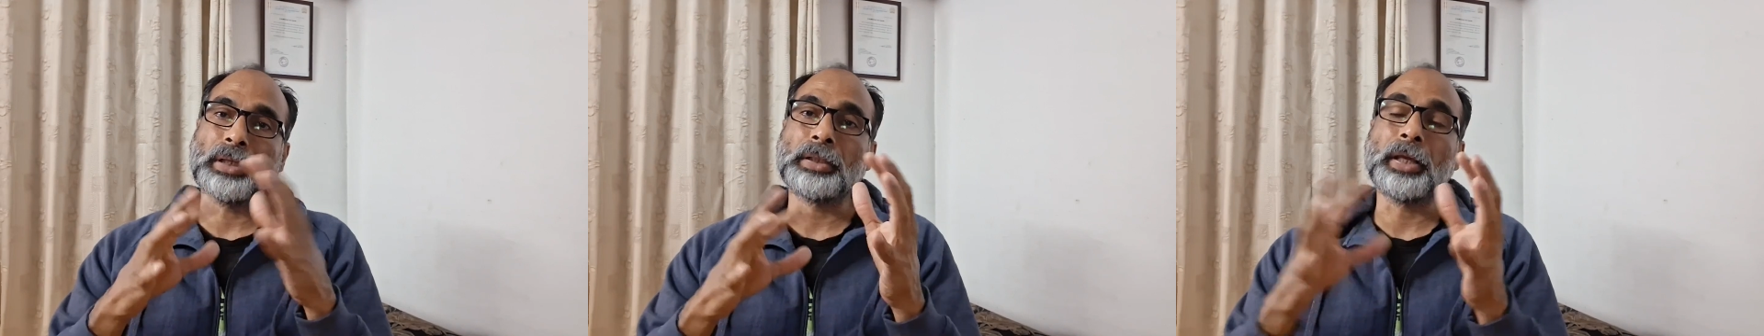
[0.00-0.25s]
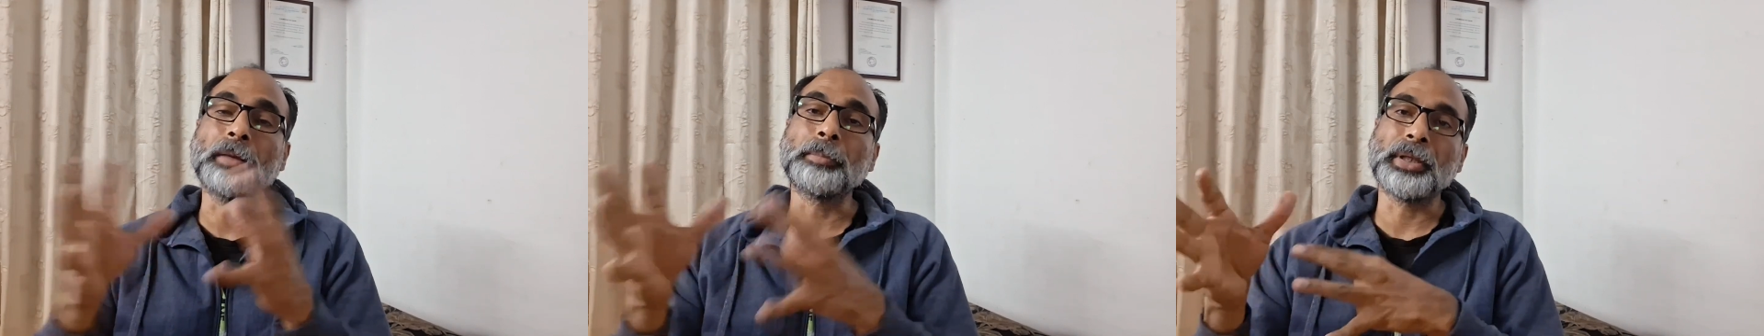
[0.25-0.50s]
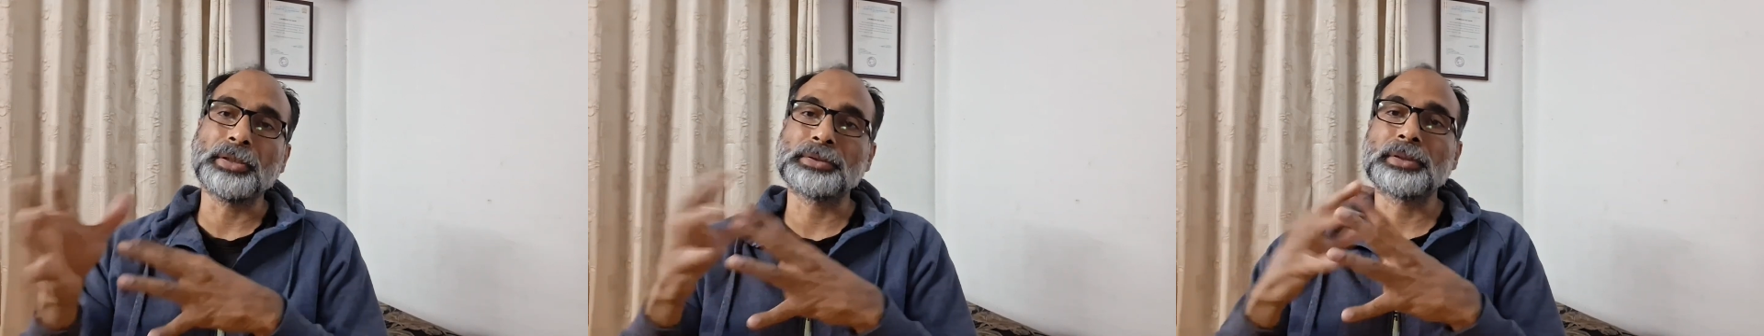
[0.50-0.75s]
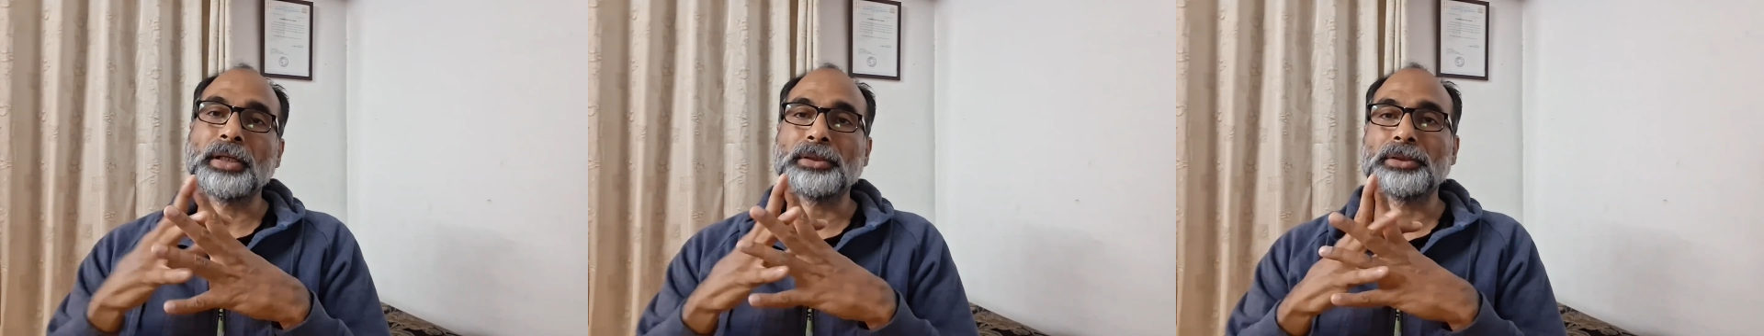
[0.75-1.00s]
game is
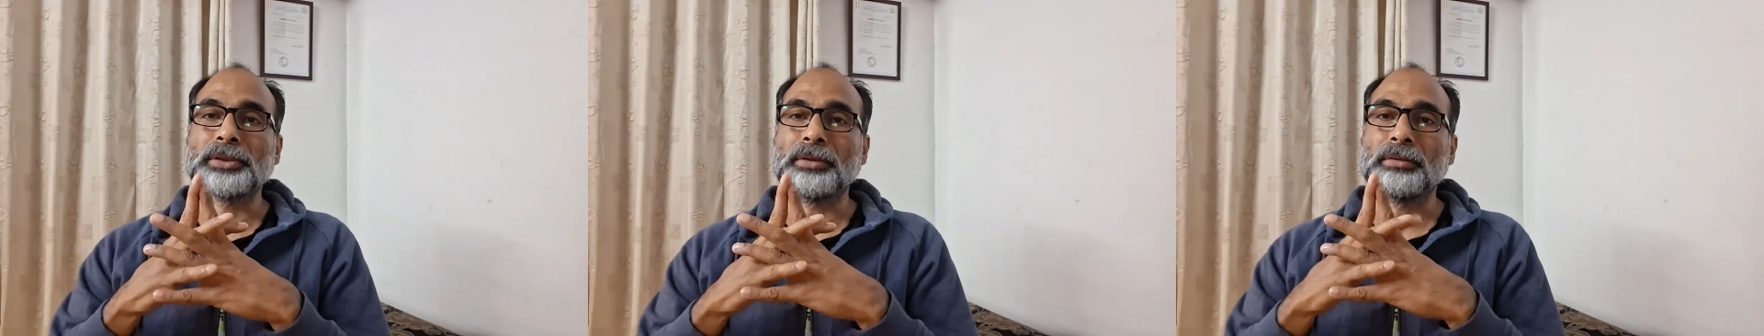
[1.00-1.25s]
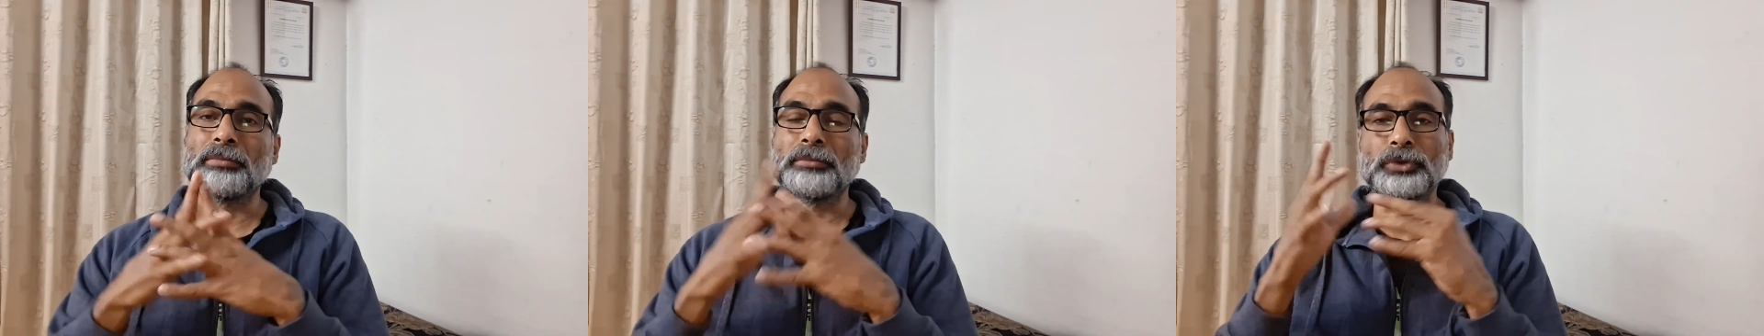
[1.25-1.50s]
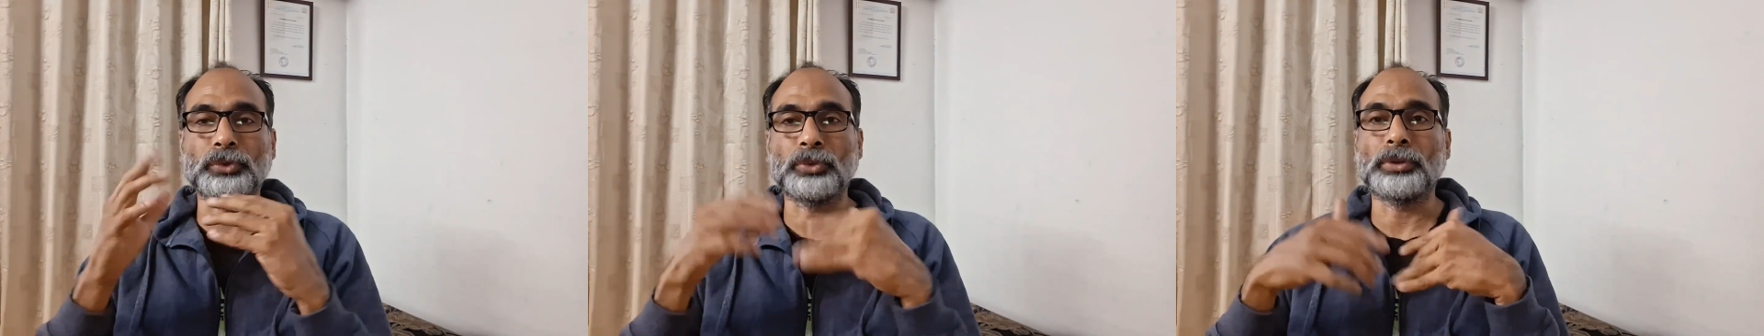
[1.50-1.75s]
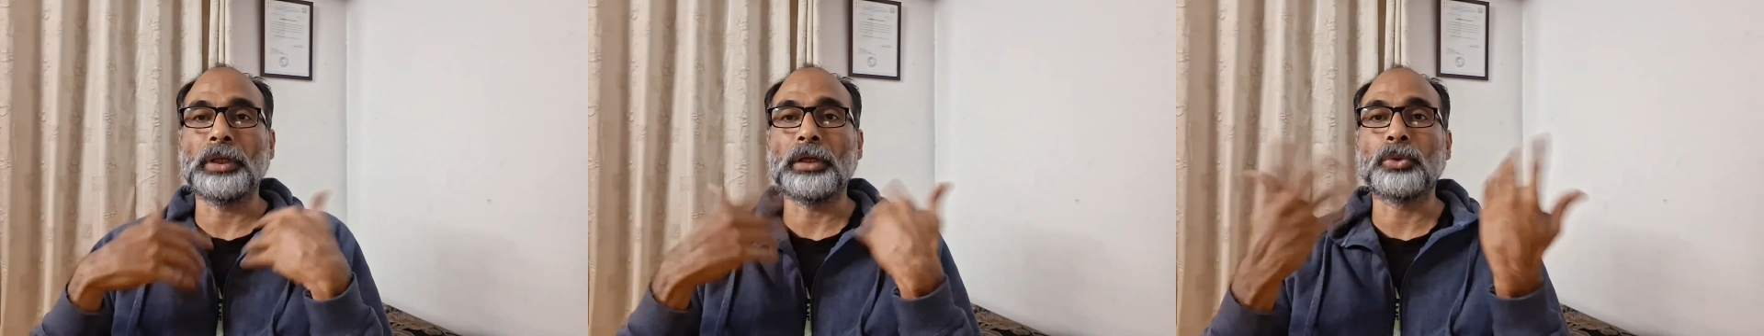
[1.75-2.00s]
tested. So
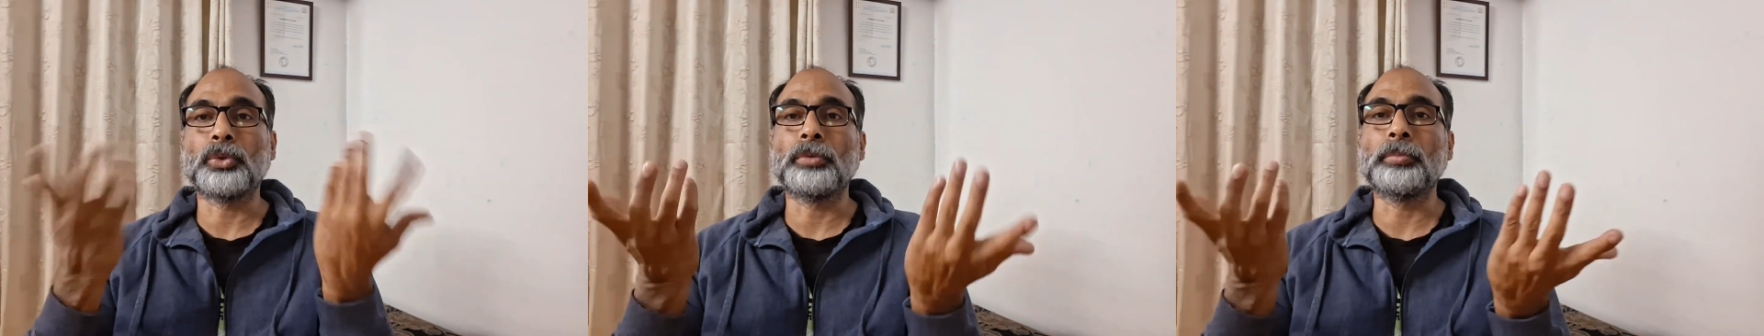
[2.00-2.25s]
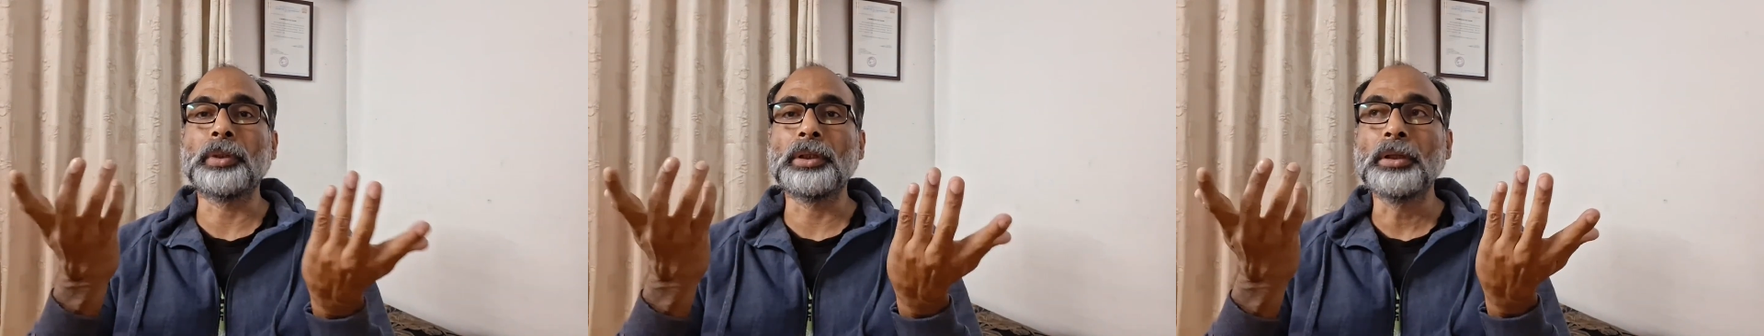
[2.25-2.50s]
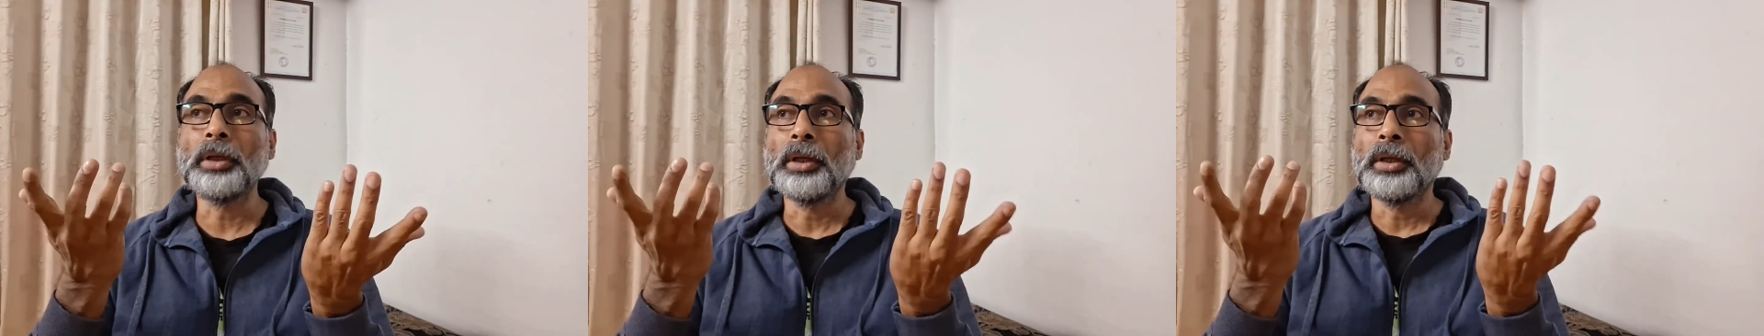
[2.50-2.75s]
there could be